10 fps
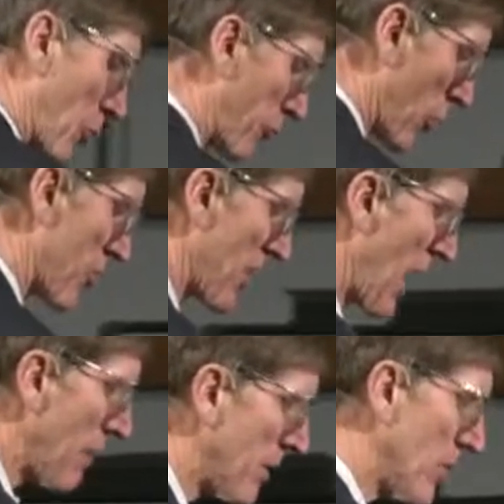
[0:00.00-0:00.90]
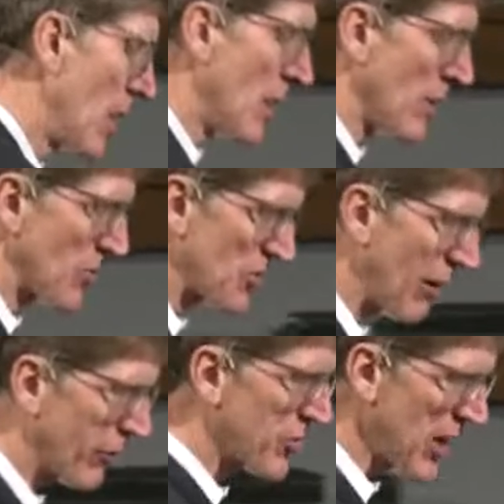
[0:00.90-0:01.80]
the first time in the
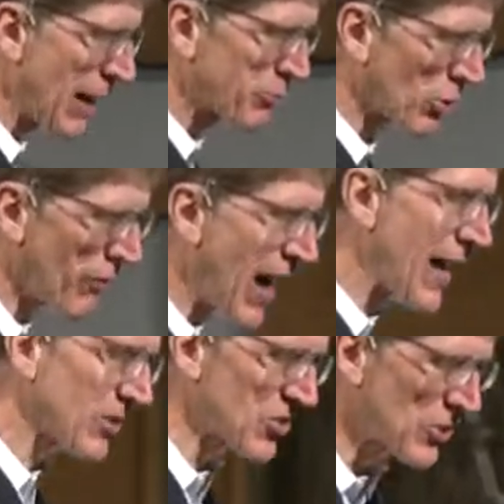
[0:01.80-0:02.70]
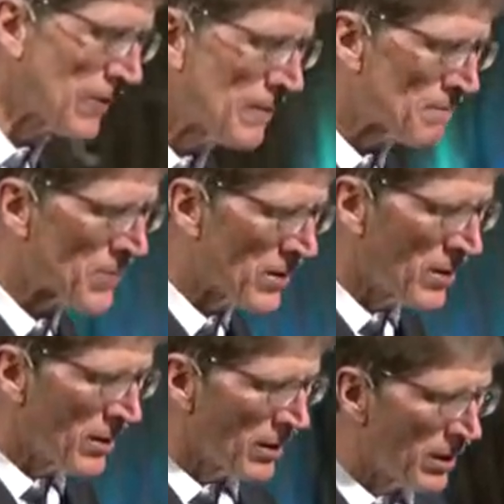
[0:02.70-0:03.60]
7th chapter of Acts
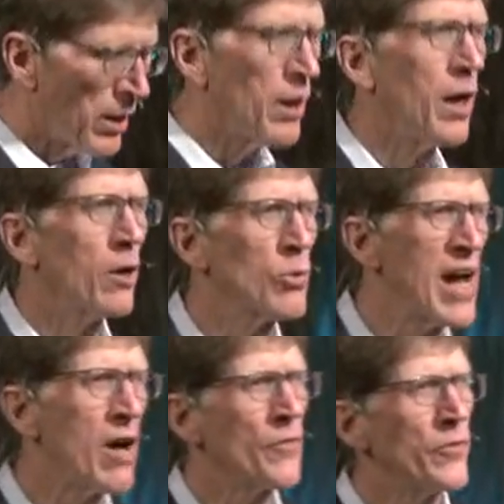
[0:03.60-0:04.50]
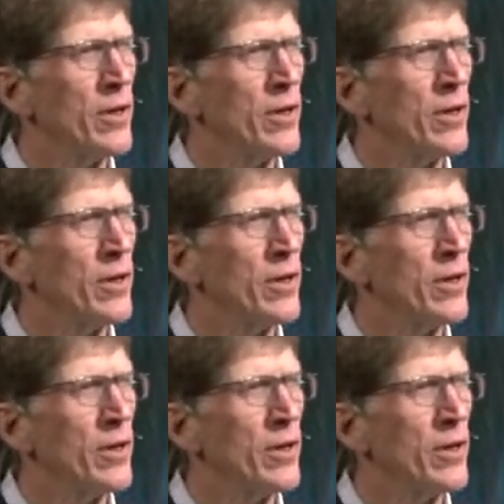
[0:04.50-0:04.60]
around